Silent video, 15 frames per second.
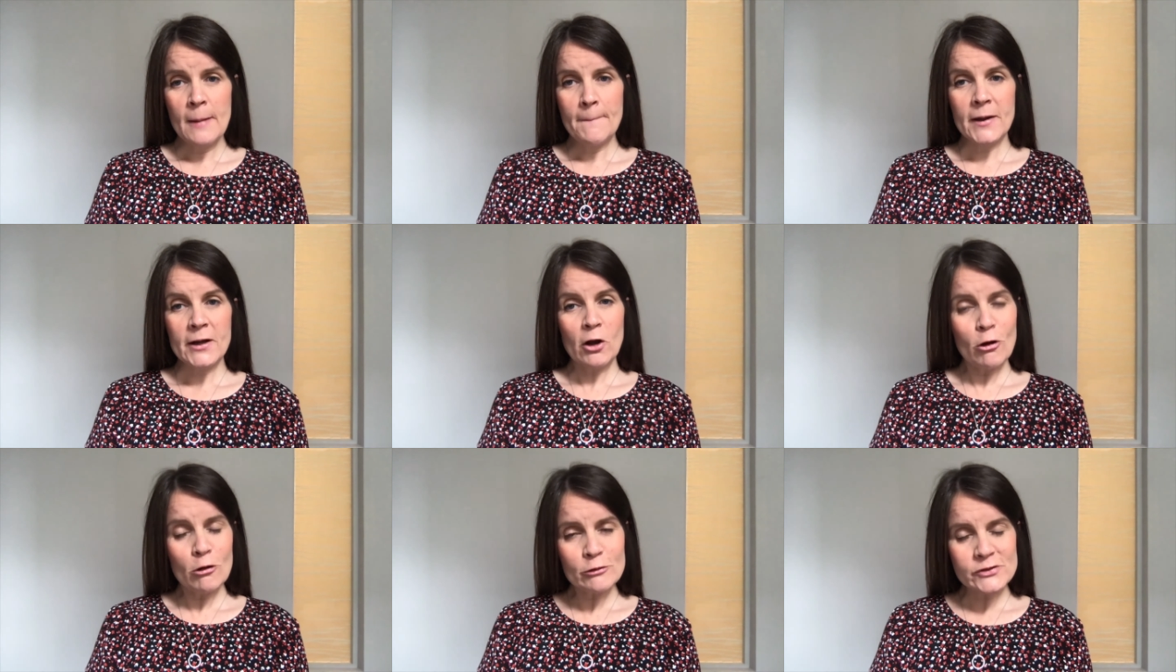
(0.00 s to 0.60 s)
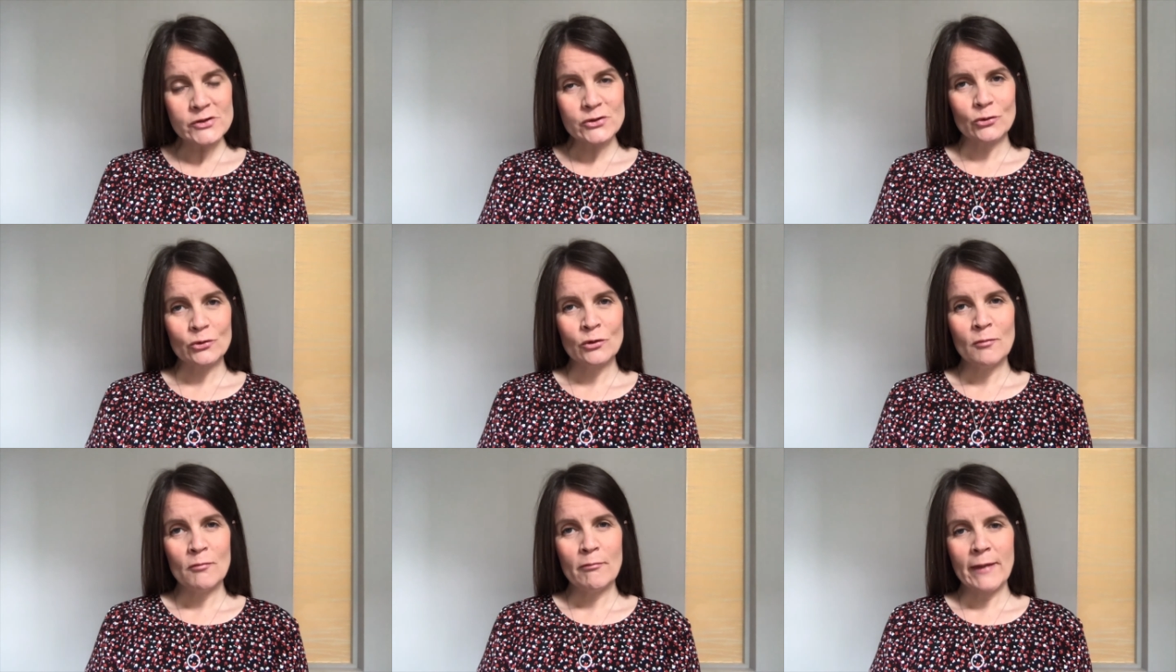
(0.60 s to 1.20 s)
but
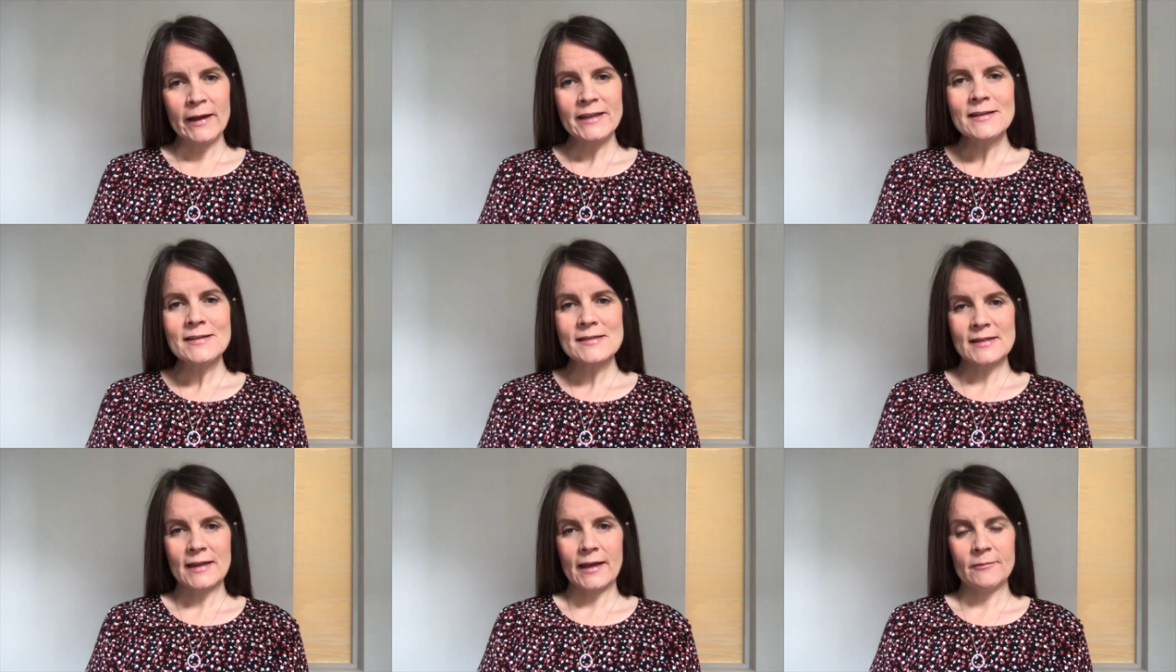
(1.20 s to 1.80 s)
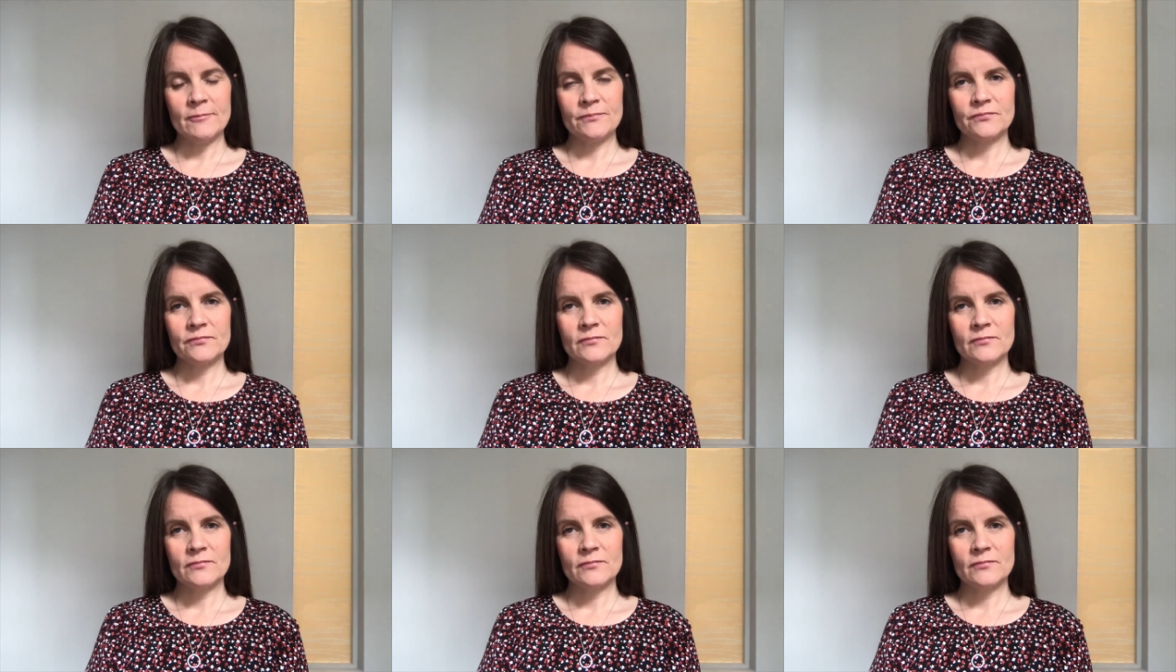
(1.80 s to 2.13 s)
also mindset.